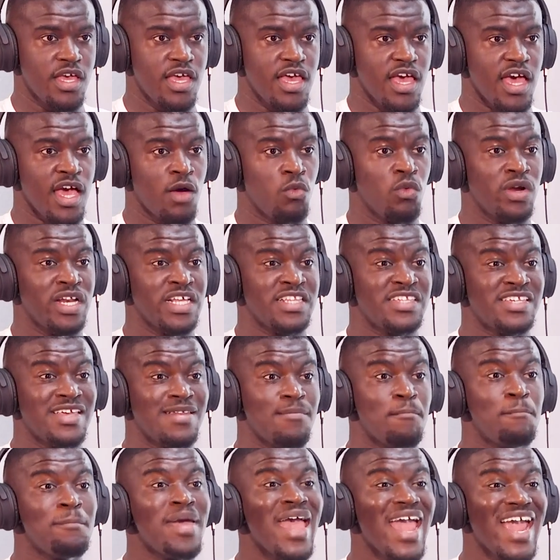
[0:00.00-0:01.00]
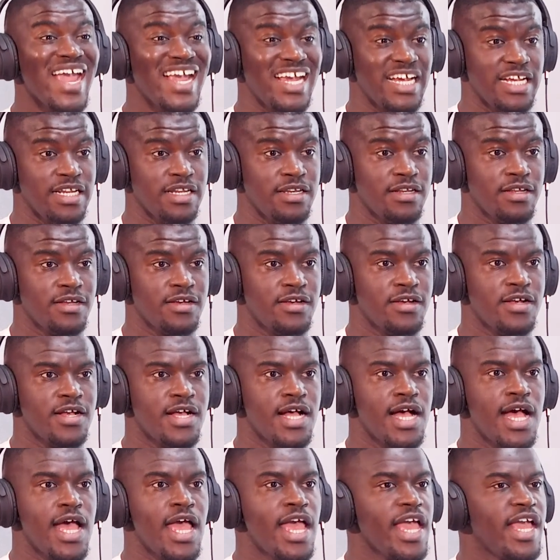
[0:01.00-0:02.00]
and when it's in pain, when it gets the pain,
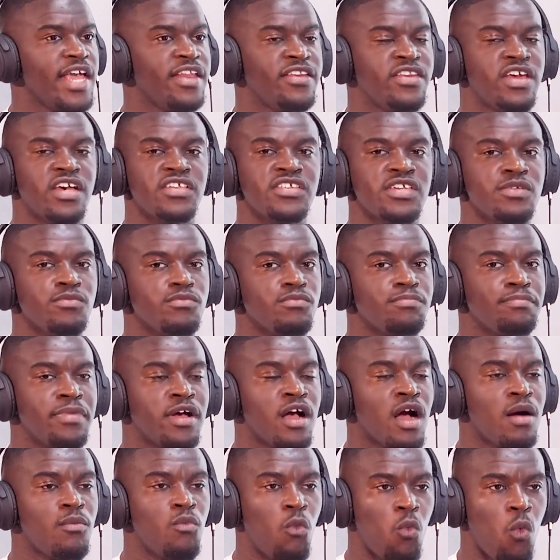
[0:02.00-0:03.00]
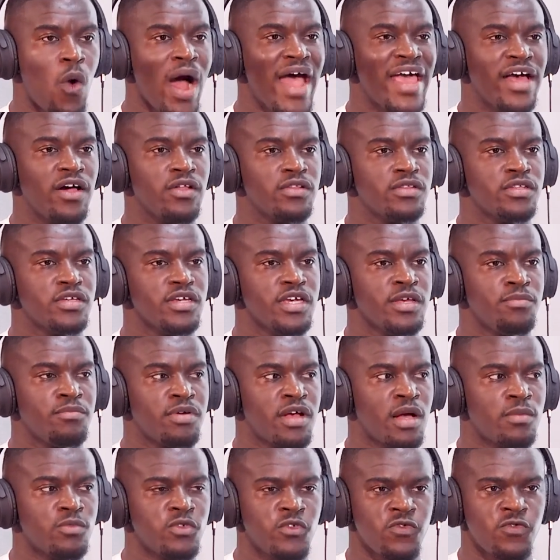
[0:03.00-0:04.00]
it doesn't become wild. It
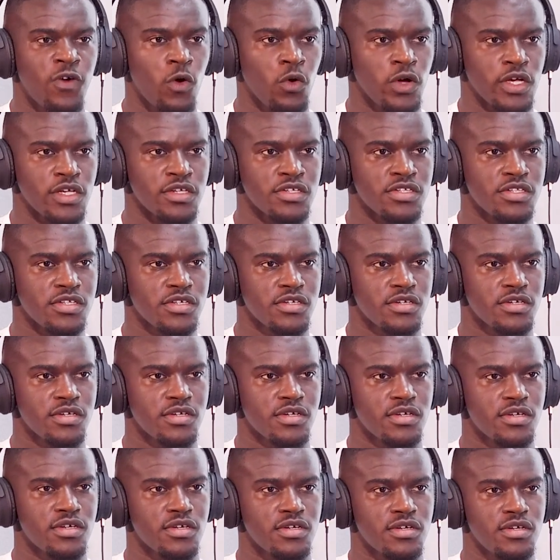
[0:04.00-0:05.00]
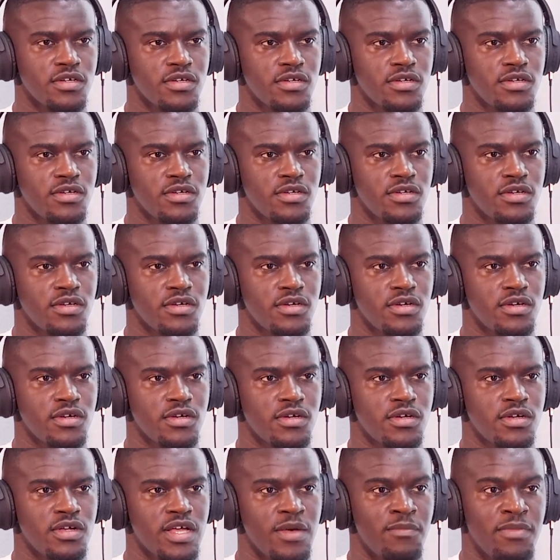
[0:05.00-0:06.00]
becomes focused. Oh,
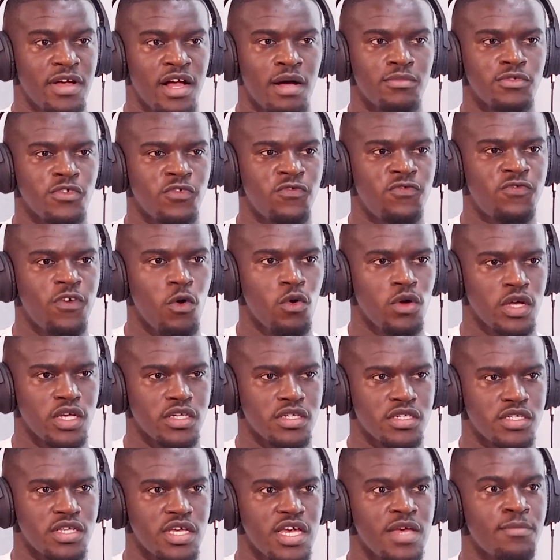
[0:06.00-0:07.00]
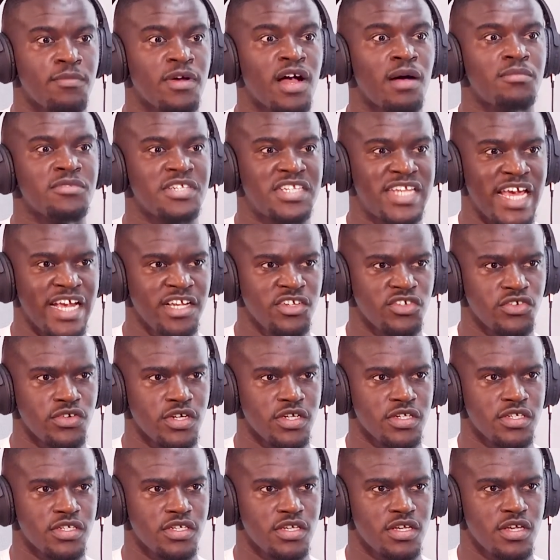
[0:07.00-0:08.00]
it becomes focused. dangerous. It becomes
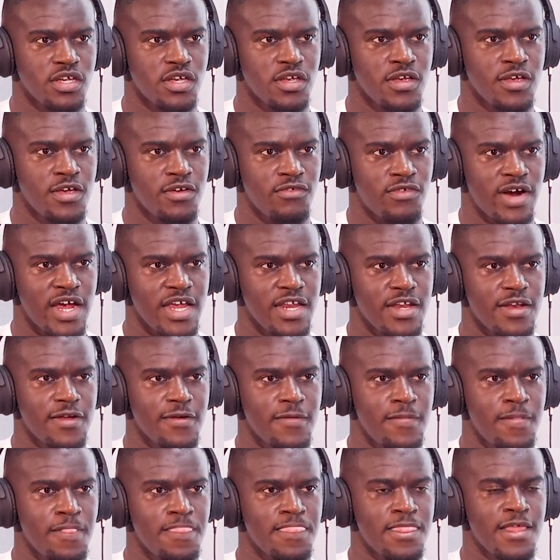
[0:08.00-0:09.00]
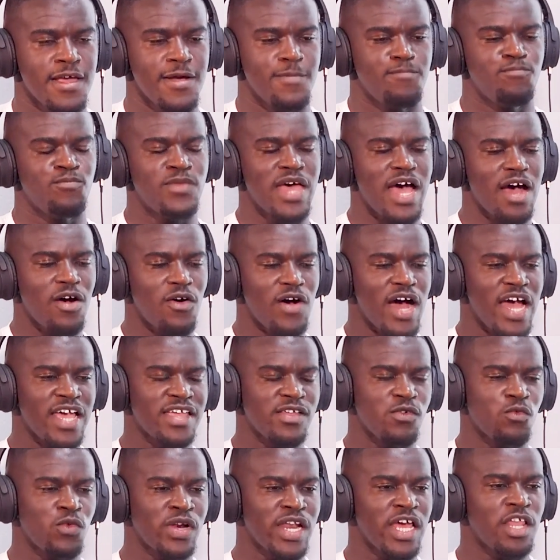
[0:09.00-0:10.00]
dangerous, right? Now, I,
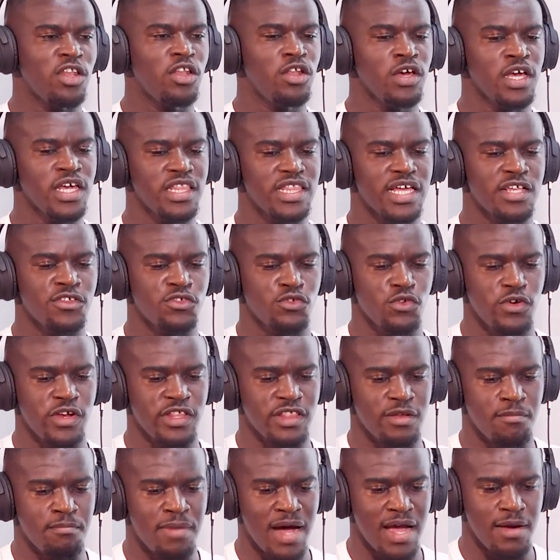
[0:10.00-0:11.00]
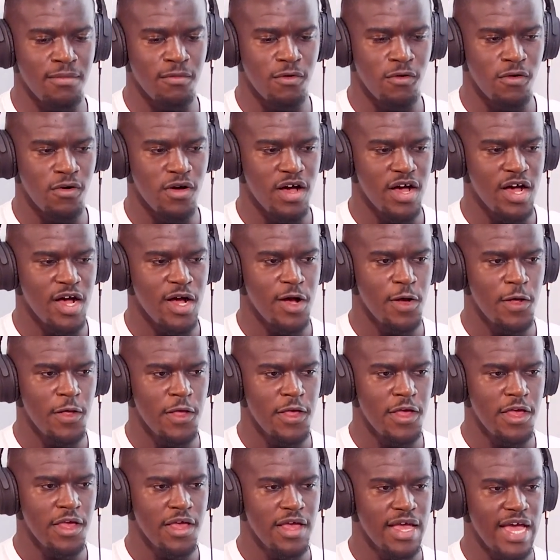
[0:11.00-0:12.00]
when I look at that story in the Bible,
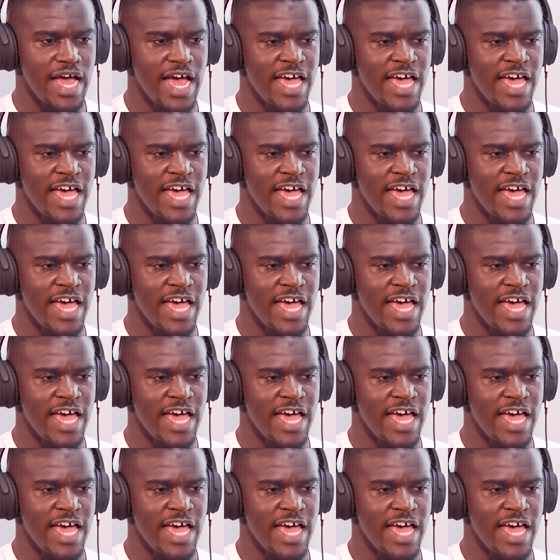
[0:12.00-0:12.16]
I